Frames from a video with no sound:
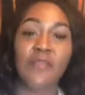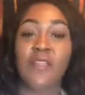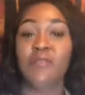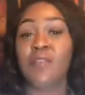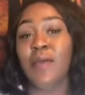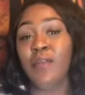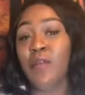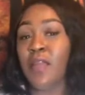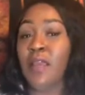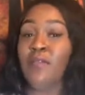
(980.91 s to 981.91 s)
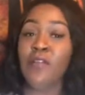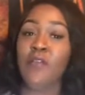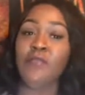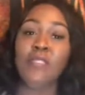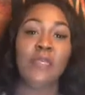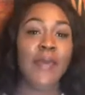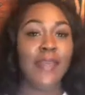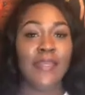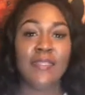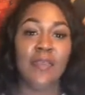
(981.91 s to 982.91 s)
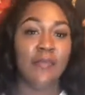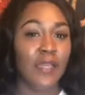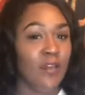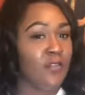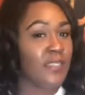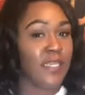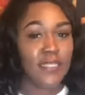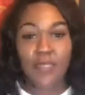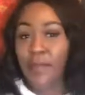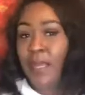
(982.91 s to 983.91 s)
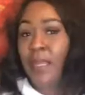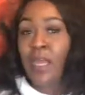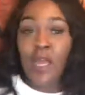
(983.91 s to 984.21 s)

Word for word: And if somebody were to ever, if I was somebody in something and go to say somebody,